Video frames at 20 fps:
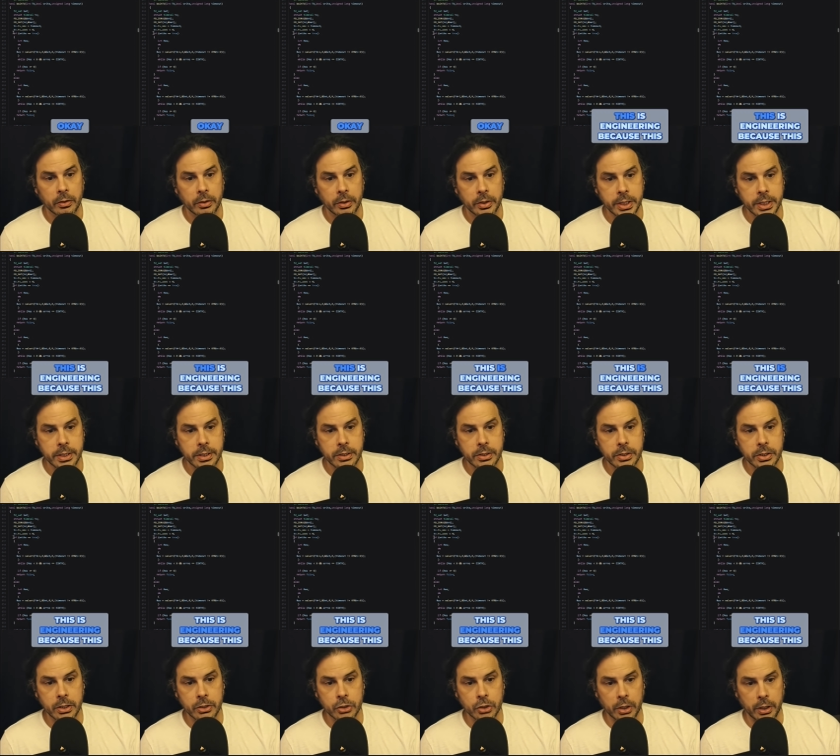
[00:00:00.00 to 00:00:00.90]
This is
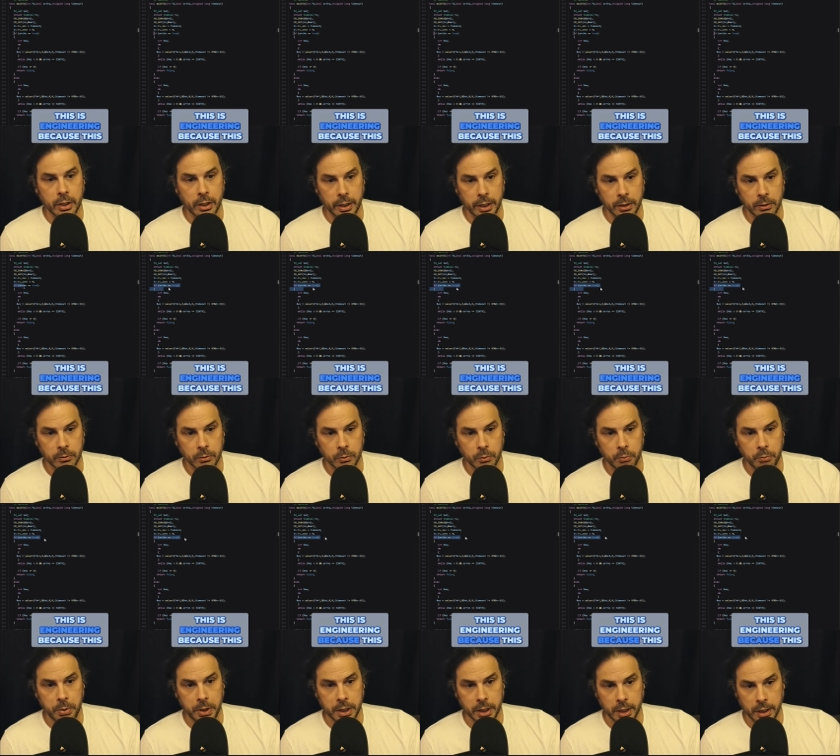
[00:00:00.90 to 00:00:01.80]
engineering
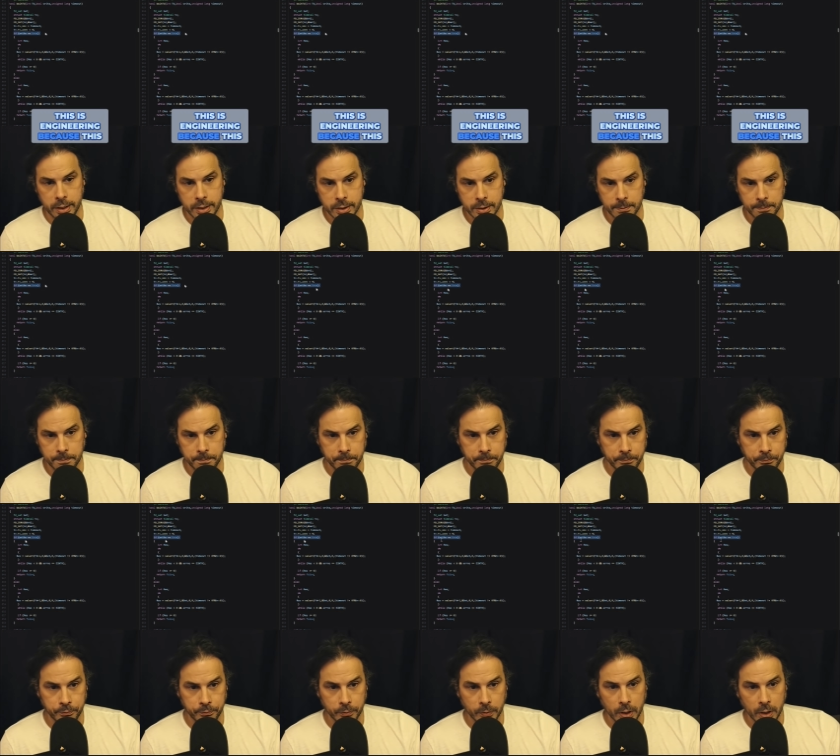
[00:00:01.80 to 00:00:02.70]
because
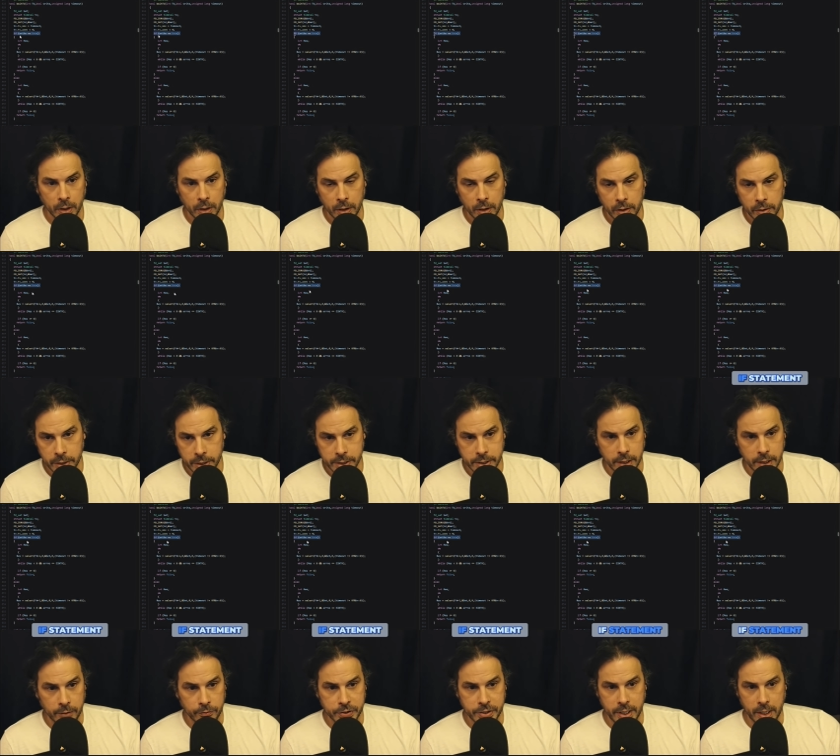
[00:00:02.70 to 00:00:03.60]
this
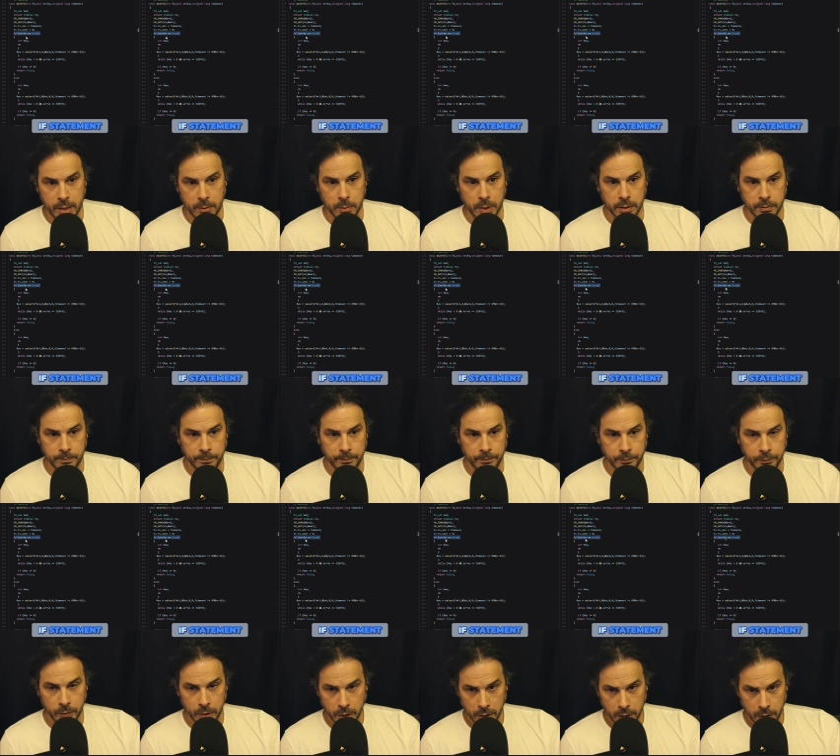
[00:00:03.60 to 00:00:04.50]
if statement,
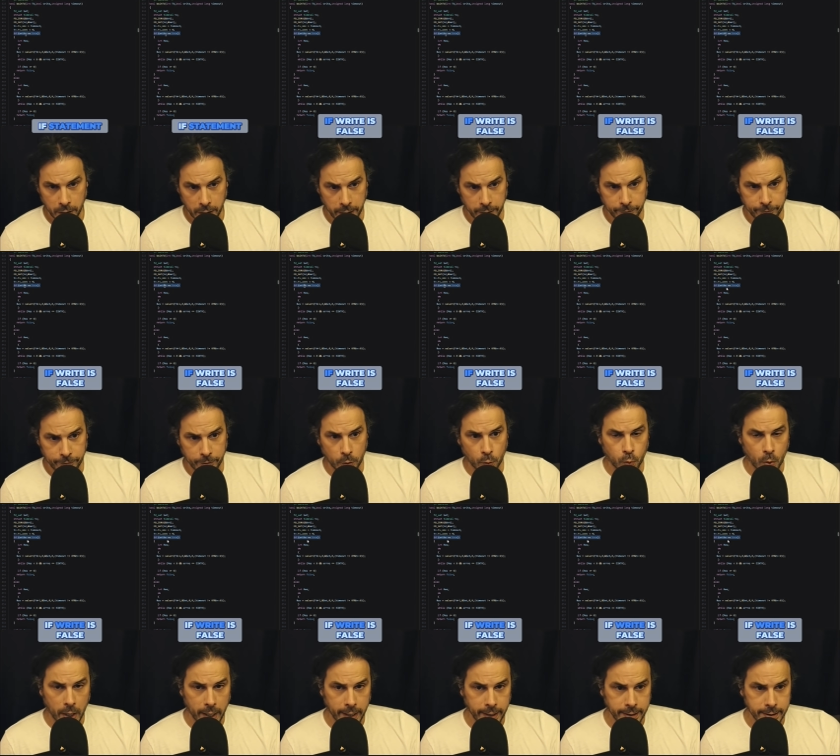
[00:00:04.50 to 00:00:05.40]
if
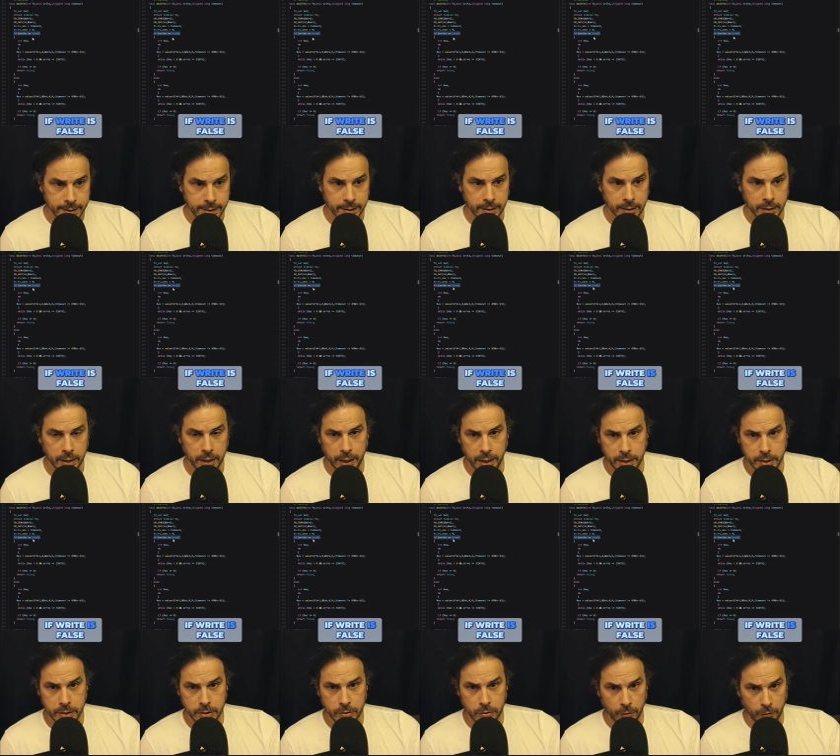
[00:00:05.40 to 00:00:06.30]
right
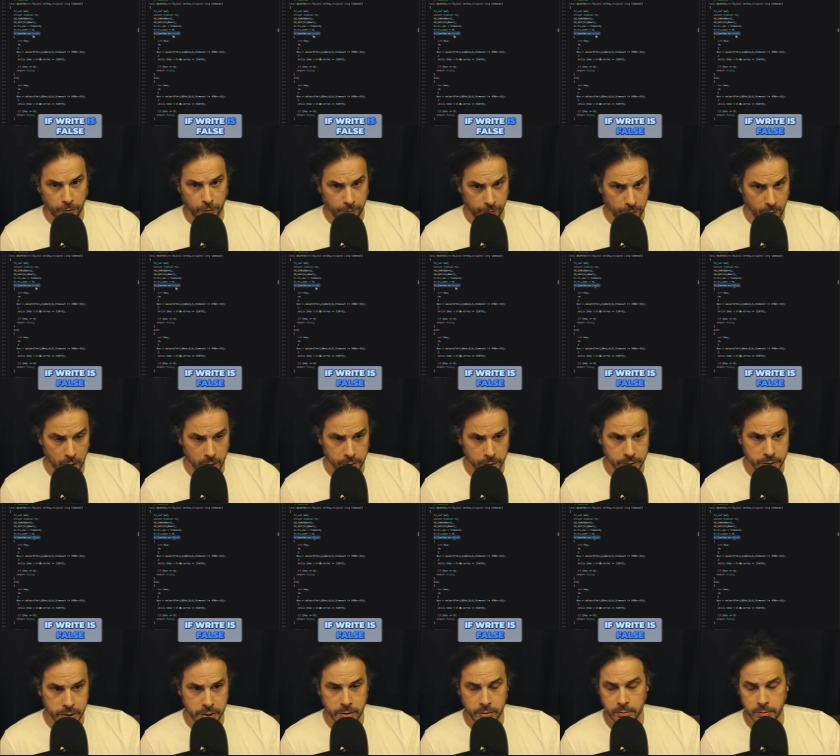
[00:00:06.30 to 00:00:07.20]
is
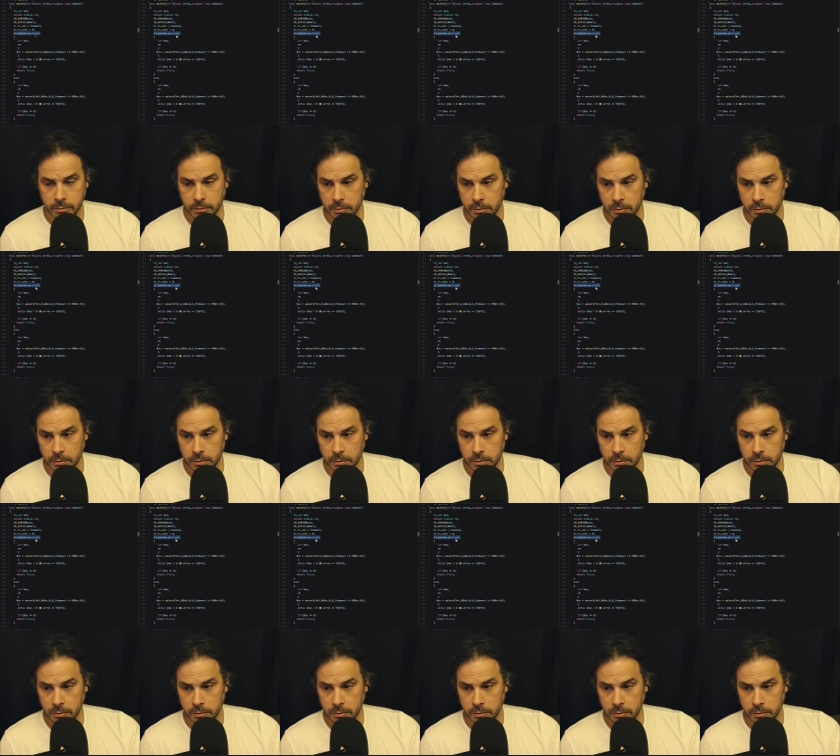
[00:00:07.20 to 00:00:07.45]
false,